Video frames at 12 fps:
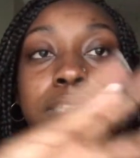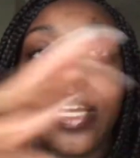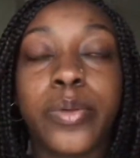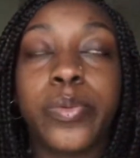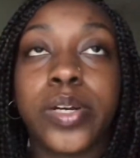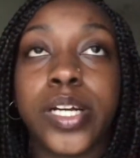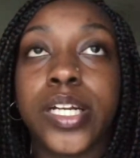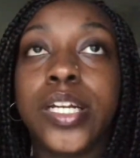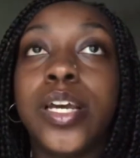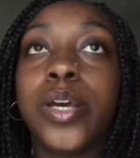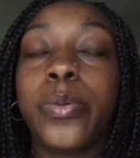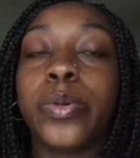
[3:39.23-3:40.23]
day one,
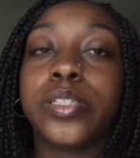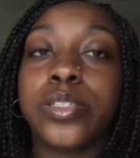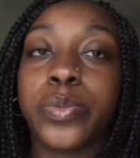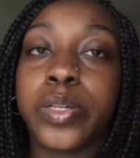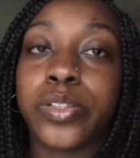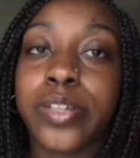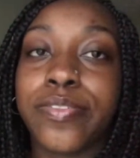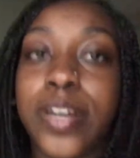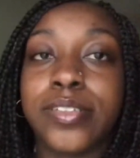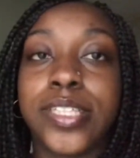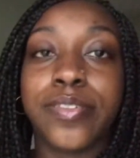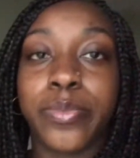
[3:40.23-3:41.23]
which is
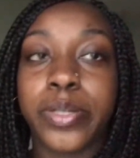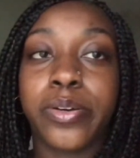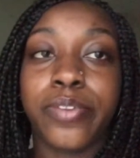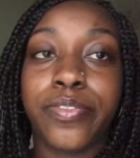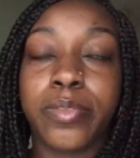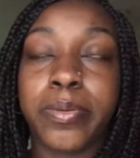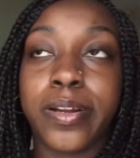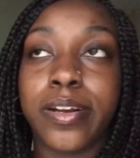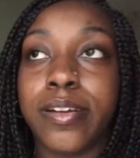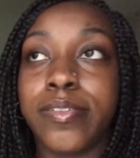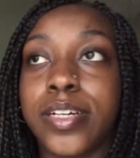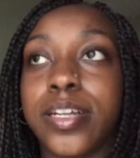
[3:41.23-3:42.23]
1357. We go to fifth period
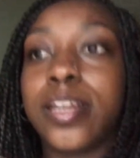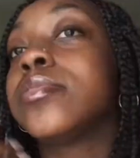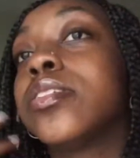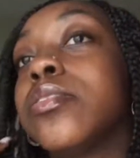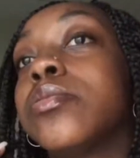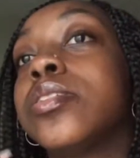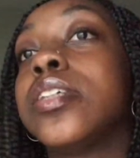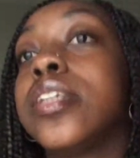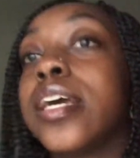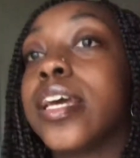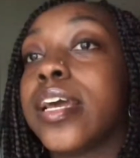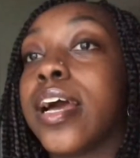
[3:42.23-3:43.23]
every day. So
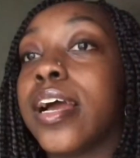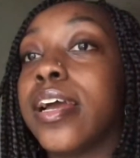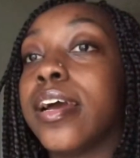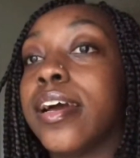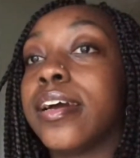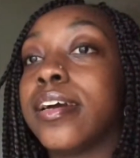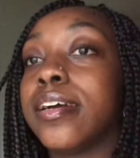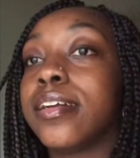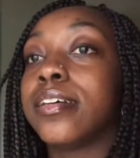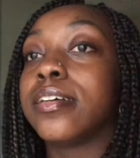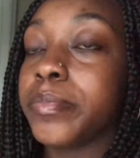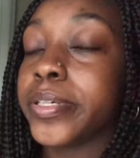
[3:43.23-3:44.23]
today I
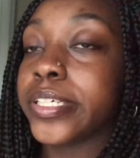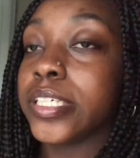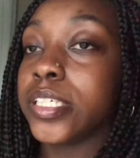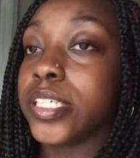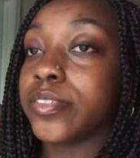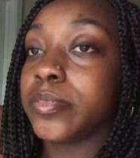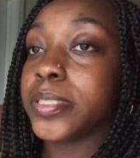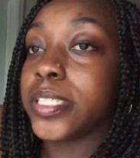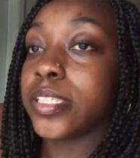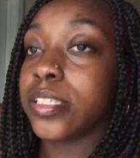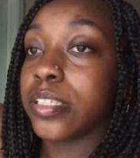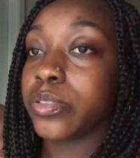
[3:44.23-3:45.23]
had American government, I
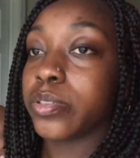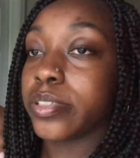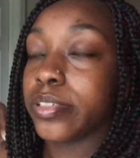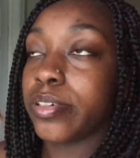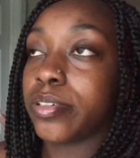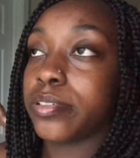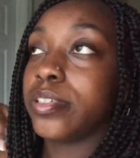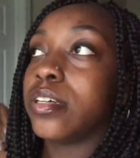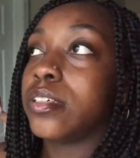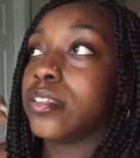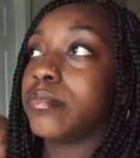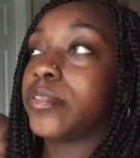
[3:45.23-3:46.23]
think that's what it's called.
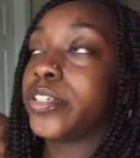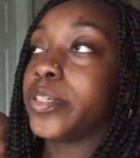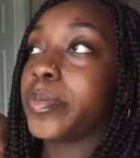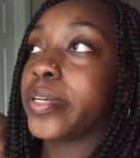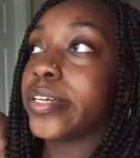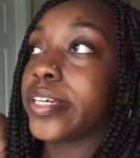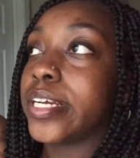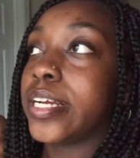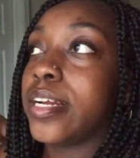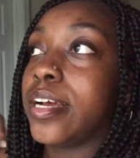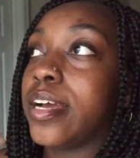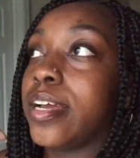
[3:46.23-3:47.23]
Um, third
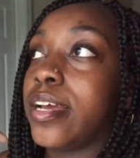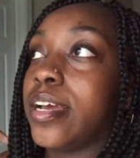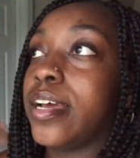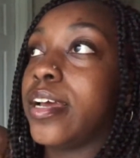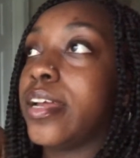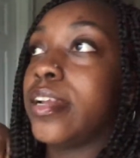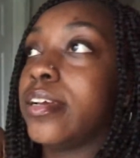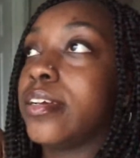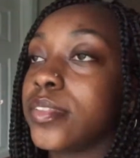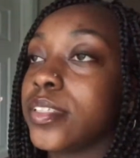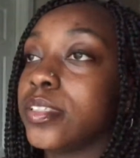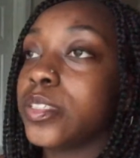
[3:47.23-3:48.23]
period, I had
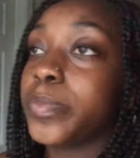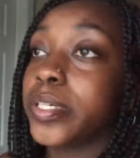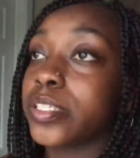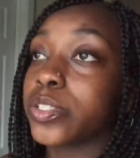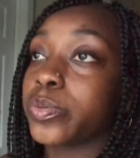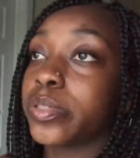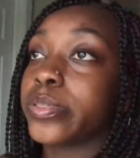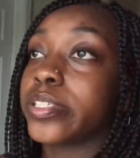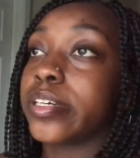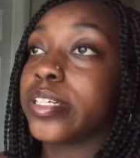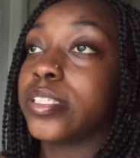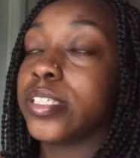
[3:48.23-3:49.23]
Spanish one, which
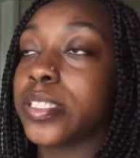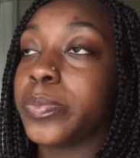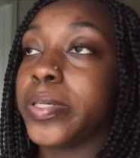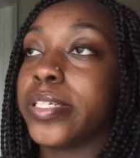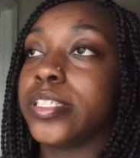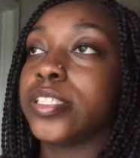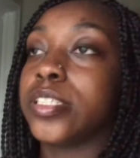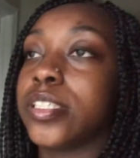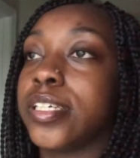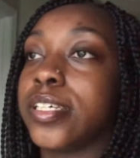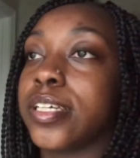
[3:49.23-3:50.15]
I already took Spanish in